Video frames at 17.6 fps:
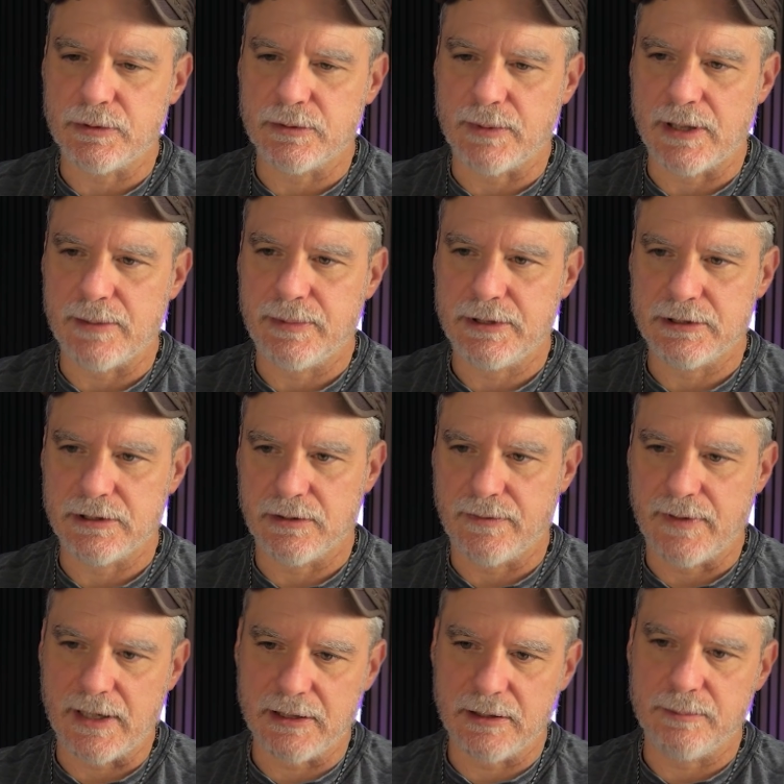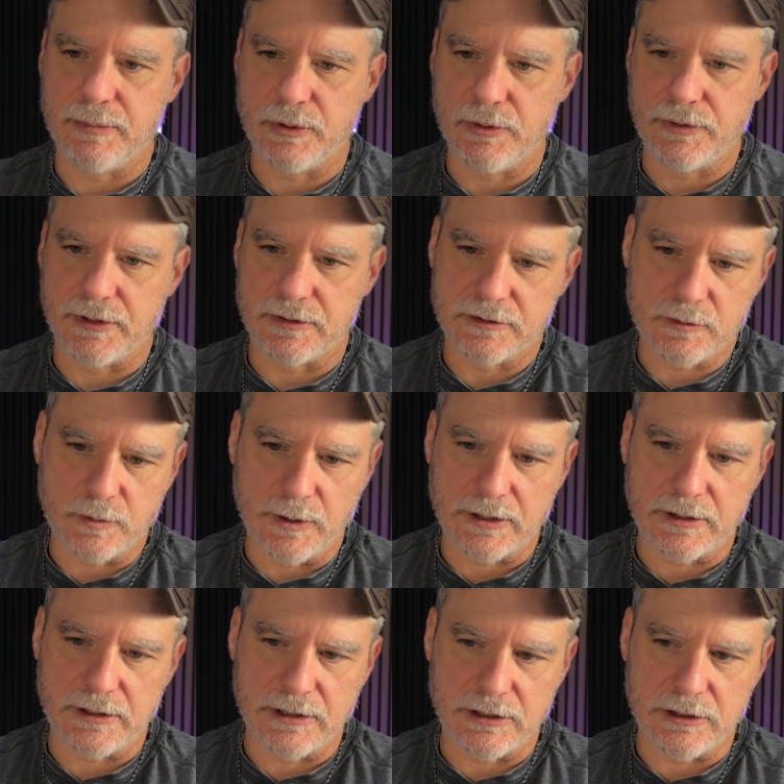in my opinion, of how to build things
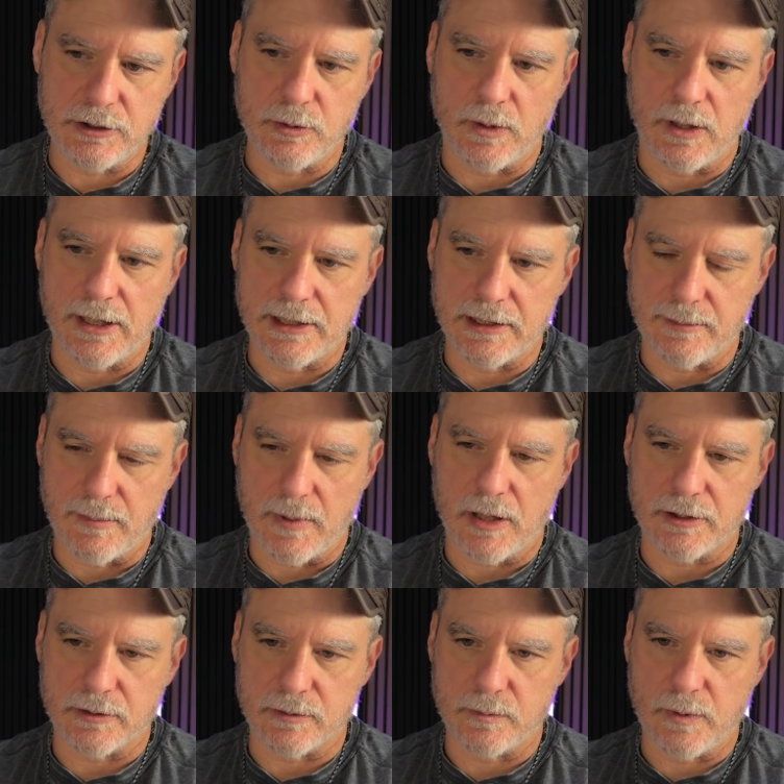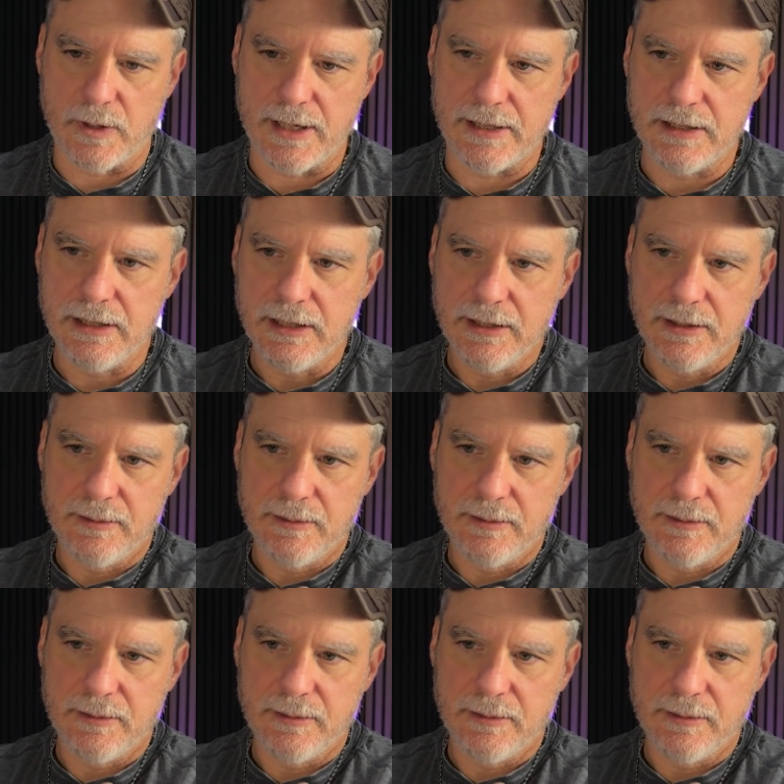quickly in a UI in a modern way,